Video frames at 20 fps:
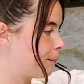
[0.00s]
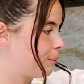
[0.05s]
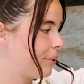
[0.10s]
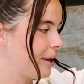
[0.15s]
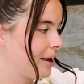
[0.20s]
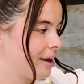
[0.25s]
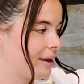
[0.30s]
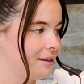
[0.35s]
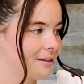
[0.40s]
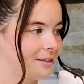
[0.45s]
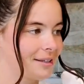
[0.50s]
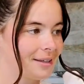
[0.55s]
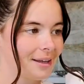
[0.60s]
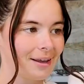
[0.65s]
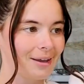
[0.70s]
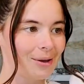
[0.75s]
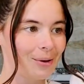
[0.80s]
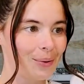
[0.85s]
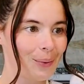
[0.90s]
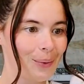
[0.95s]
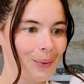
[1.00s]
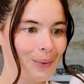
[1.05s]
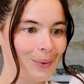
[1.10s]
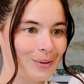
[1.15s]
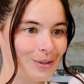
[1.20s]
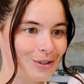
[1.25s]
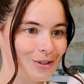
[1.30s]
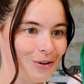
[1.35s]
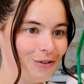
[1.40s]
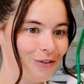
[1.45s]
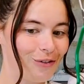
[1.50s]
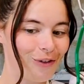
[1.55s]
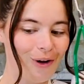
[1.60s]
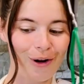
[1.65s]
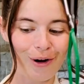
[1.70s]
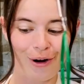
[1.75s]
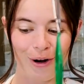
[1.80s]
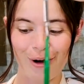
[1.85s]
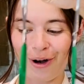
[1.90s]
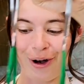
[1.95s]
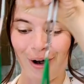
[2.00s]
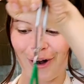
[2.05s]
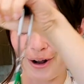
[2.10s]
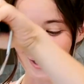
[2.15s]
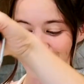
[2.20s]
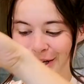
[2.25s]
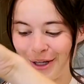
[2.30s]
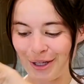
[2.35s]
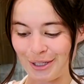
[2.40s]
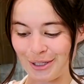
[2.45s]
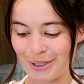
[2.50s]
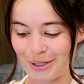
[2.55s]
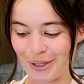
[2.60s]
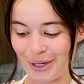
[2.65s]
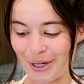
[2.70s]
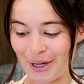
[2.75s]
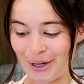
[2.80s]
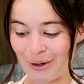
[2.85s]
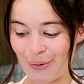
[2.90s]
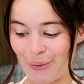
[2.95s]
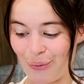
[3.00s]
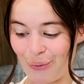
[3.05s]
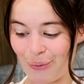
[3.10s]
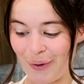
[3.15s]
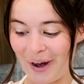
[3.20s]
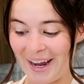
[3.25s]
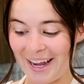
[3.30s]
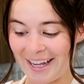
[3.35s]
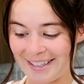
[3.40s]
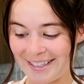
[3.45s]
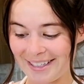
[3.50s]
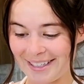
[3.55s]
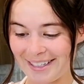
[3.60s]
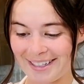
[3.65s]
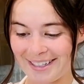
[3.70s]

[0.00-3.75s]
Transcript: But so far, it's looking great.